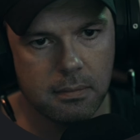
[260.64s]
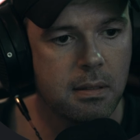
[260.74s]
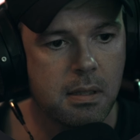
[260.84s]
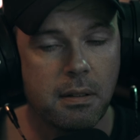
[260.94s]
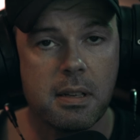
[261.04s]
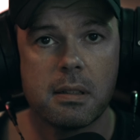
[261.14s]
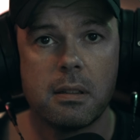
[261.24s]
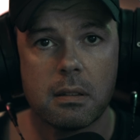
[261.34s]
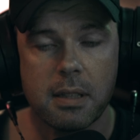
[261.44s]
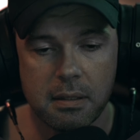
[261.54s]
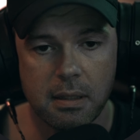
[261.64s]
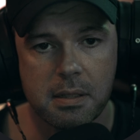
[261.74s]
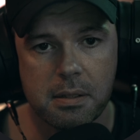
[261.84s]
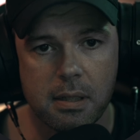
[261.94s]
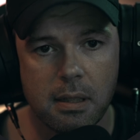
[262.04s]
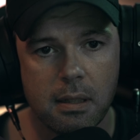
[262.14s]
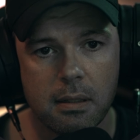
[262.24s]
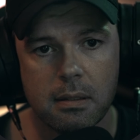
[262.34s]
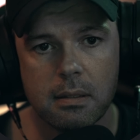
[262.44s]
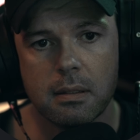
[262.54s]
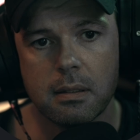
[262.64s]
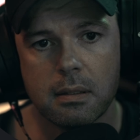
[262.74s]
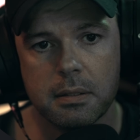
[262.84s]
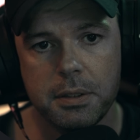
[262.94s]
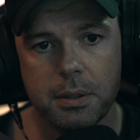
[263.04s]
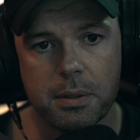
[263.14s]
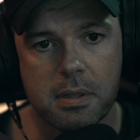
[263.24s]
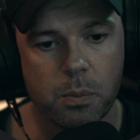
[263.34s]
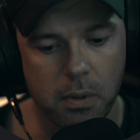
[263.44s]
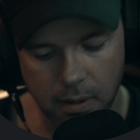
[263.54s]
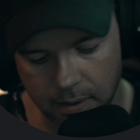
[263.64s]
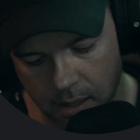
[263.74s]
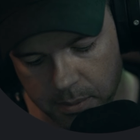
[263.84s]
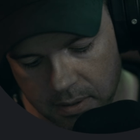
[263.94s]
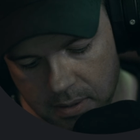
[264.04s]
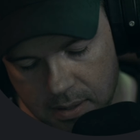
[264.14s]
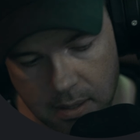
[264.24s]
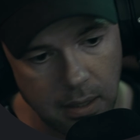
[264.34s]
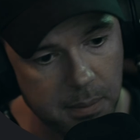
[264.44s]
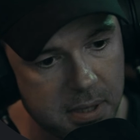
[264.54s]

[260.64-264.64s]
So these are all techniques you can use with Ableton's clip